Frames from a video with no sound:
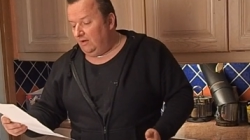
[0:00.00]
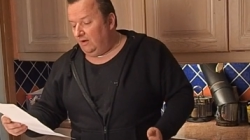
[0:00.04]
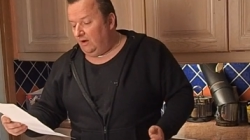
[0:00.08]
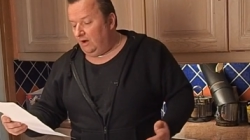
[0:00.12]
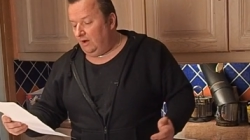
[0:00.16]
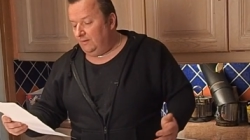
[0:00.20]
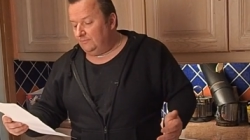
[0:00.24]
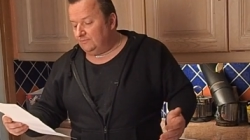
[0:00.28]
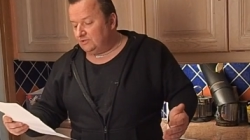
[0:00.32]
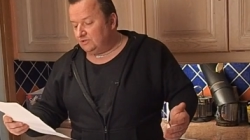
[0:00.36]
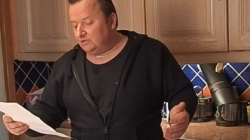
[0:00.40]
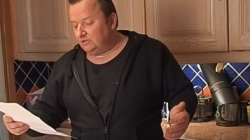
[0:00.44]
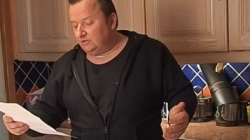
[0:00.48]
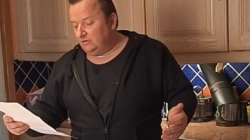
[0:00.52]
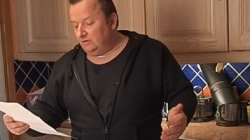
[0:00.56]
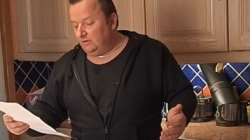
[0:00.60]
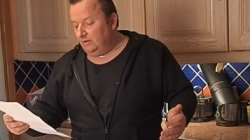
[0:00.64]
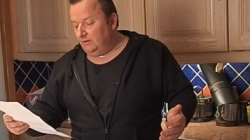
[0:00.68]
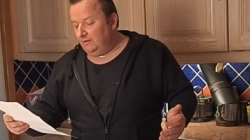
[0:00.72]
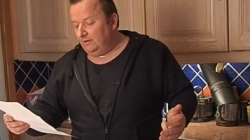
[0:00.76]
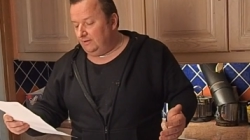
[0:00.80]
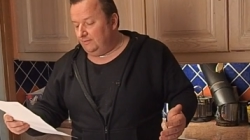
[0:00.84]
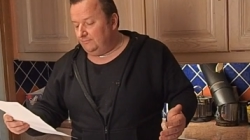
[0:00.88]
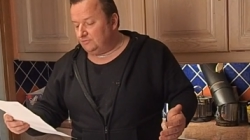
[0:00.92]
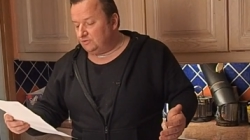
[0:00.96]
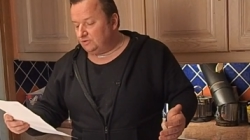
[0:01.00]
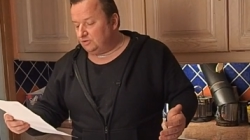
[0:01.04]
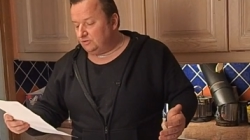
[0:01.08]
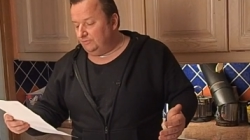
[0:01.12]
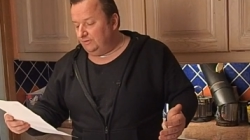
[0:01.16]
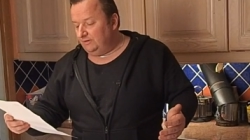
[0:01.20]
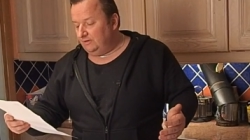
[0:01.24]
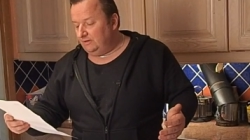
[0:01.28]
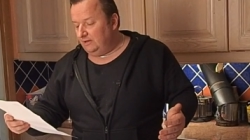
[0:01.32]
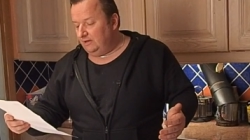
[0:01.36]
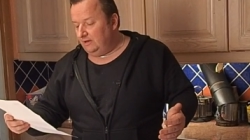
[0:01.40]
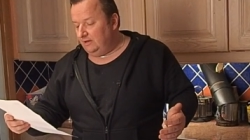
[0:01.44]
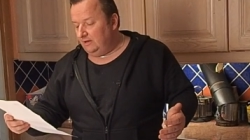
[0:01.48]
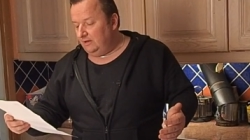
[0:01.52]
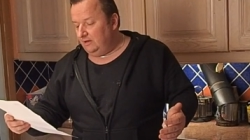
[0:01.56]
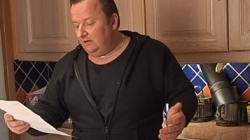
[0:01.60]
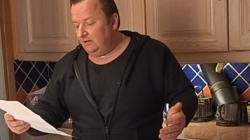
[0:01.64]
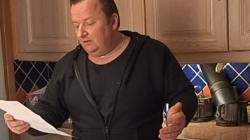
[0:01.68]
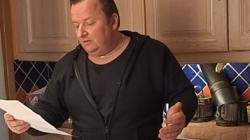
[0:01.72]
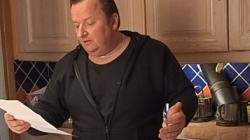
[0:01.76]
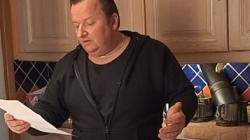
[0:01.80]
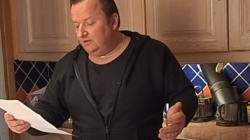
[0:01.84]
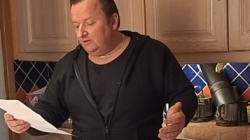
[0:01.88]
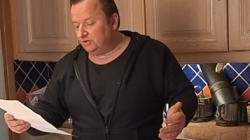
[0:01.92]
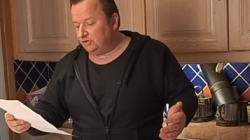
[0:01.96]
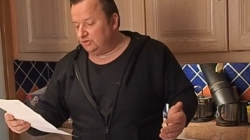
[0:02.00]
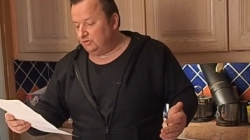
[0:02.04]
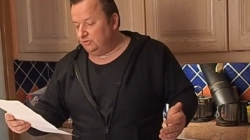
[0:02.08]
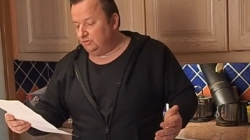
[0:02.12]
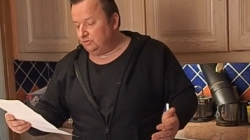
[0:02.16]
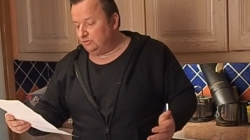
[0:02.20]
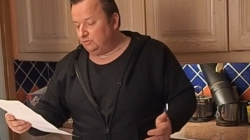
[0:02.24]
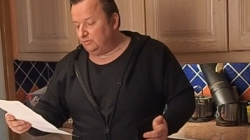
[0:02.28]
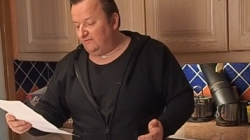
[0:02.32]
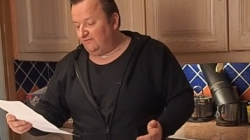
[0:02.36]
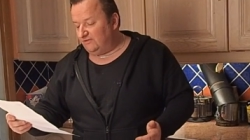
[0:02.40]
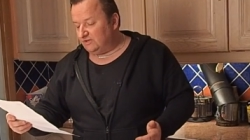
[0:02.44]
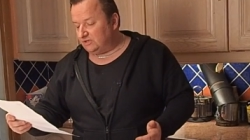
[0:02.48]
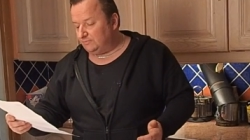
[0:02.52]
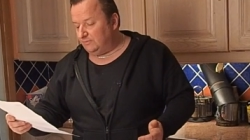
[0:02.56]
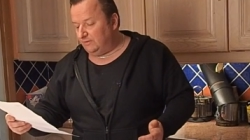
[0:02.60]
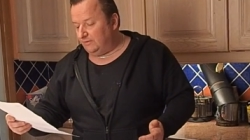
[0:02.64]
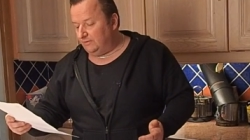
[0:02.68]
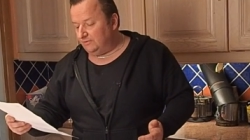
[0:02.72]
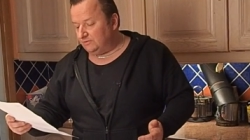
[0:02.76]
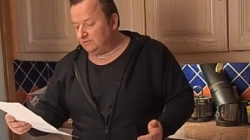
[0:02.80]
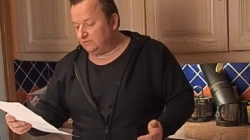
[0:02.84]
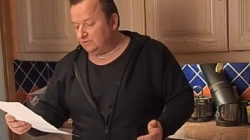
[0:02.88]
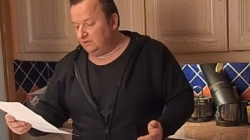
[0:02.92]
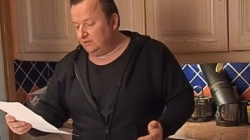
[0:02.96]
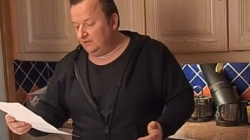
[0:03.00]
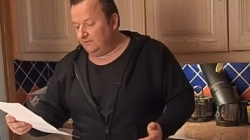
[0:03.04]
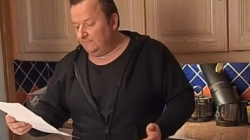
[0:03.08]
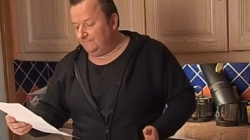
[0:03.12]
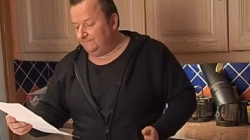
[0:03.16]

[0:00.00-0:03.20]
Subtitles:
I am sorry to hear the issues you have experienced.